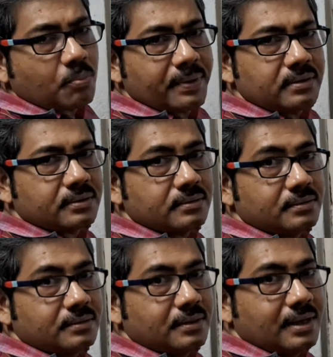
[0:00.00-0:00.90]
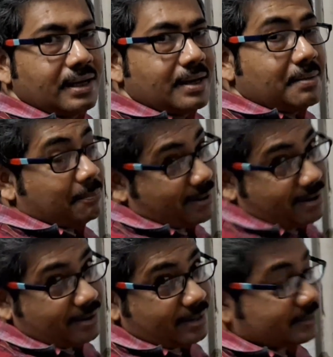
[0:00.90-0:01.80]
opened.
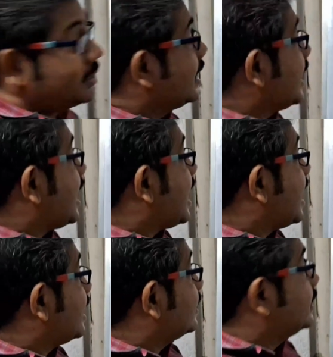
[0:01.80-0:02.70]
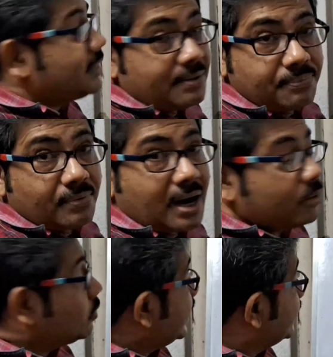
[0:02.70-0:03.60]
But if
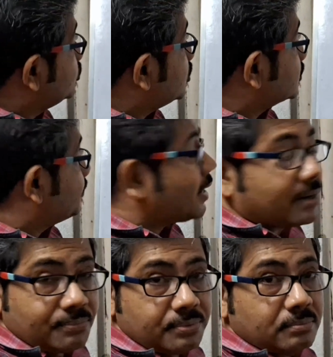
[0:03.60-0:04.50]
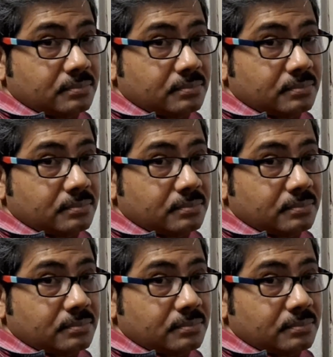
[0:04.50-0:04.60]
our exhaust valve